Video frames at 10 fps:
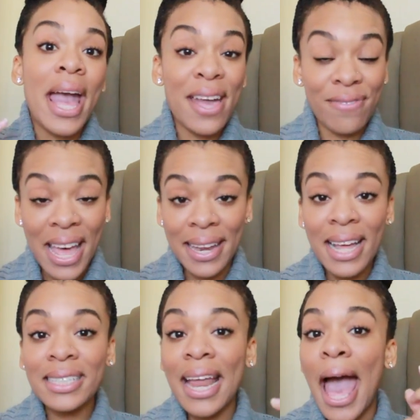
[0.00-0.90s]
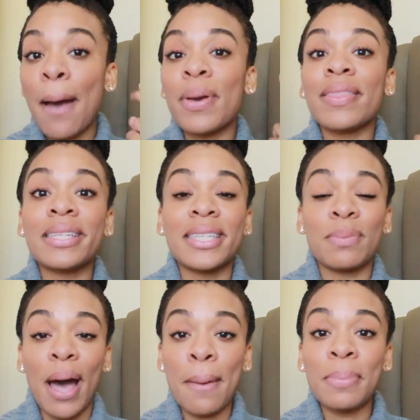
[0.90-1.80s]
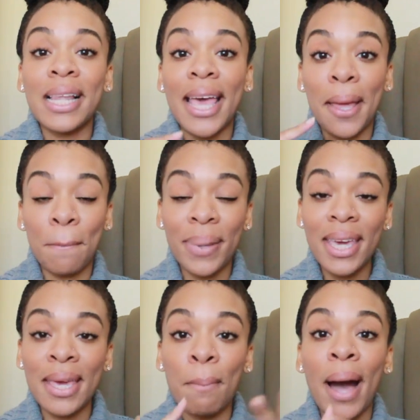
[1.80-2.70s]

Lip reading: If that doesn't happen, this is my plan B.